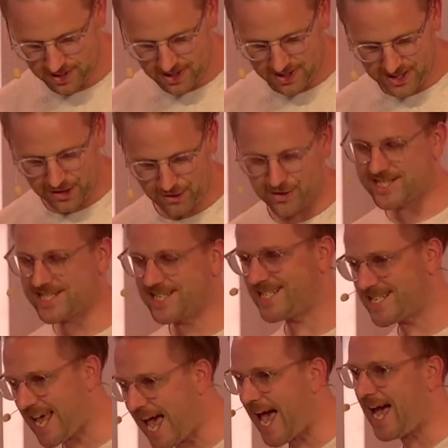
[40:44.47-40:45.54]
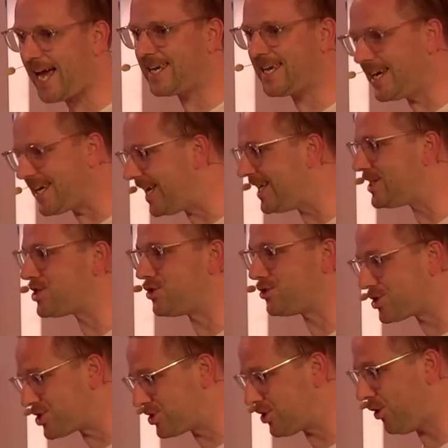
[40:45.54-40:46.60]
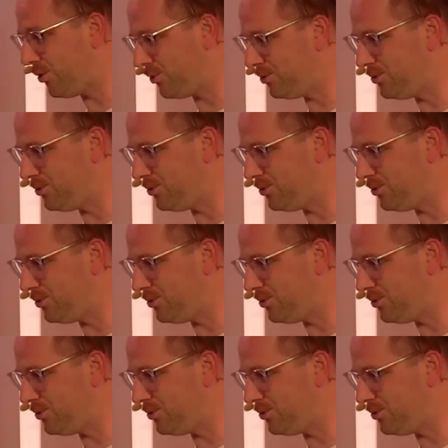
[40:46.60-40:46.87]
There is an attack against your soul.